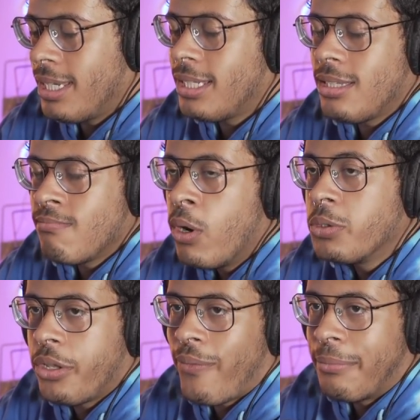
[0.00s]
It,
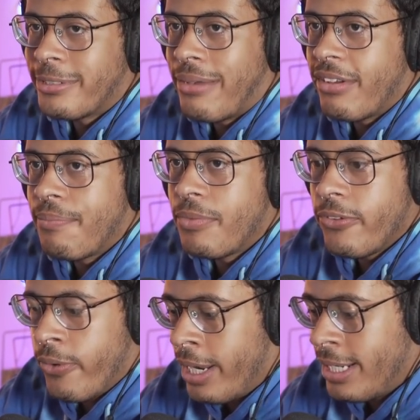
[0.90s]
most other animals have it,
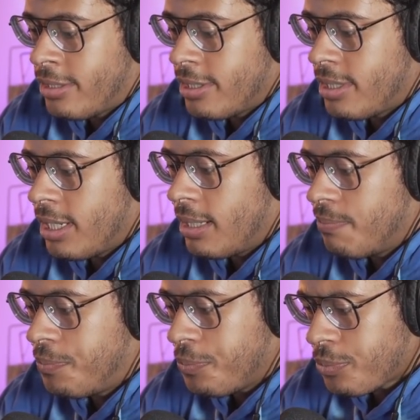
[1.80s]
right? It's just
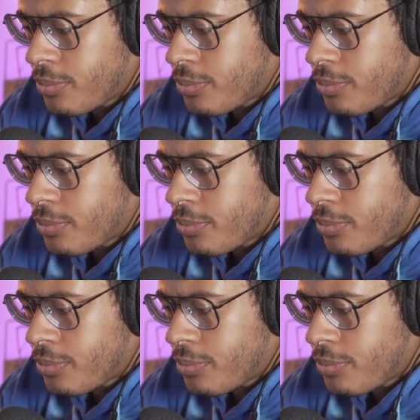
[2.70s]
um,